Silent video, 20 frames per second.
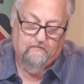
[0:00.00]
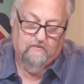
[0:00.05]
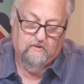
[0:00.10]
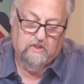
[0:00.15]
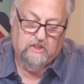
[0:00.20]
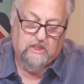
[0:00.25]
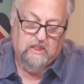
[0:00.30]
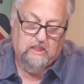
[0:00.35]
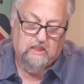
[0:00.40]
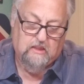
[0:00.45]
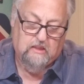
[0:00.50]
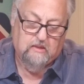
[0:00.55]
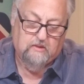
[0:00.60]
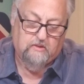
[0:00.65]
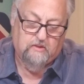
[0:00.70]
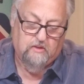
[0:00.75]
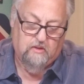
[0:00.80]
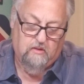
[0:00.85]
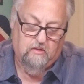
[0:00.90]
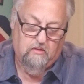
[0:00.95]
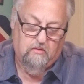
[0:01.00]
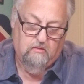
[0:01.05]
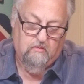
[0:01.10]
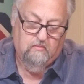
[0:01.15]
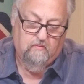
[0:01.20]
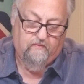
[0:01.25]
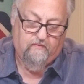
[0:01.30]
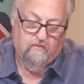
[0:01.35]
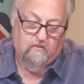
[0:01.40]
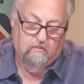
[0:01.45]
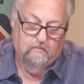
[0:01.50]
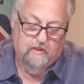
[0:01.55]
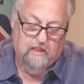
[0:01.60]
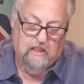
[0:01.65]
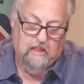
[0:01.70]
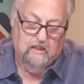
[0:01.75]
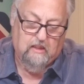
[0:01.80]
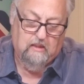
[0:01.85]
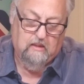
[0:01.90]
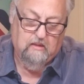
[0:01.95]
For Jesus knew from the
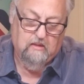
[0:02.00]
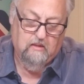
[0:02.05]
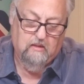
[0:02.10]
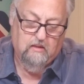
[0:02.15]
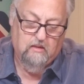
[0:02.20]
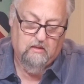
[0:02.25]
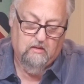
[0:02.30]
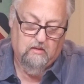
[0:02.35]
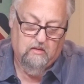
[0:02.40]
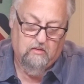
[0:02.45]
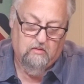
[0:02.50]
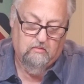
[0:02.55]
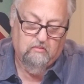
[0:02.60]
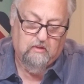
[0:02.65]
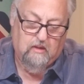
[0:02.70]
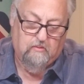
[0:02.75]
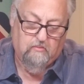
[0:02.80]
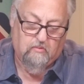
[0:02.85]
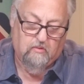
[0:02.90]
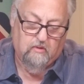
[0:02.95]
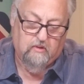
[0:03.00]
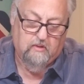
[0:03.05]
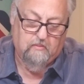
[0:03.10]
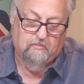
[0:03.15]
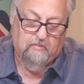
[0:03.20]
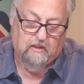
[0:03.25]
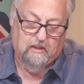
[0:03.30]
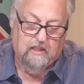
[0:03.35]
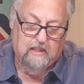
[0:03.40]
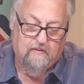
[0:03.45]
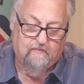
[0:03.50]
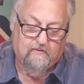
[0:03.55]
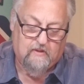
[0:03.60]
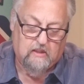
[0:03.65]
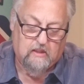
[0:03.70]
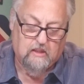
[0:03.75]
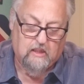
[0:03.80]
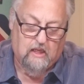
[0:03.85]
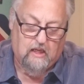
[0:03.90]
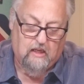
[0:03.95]
beginning who they were that
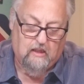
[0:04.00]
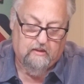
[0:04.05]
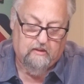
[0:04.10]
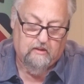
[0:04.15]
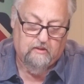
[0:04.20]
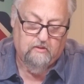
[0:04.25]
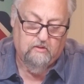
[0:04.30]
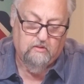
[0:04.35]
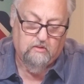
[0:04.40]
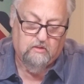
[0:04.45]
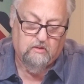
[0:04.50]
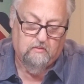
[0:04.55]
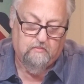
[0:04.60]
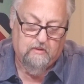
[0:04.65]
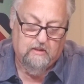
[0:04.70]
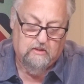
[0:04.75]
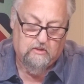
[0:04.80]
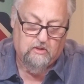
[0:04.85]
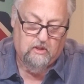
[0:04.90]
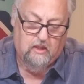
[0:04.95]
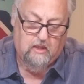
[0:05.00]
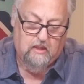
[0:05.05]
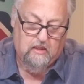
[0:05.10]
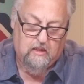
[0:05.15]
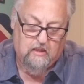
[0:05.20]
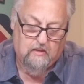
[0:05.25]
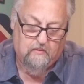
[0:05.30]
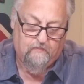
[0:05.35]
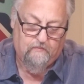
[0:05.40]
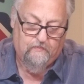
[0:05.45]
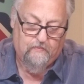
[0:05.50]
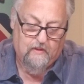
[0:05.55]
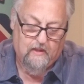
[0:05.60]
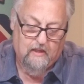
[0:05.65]
believed not and who should betray him.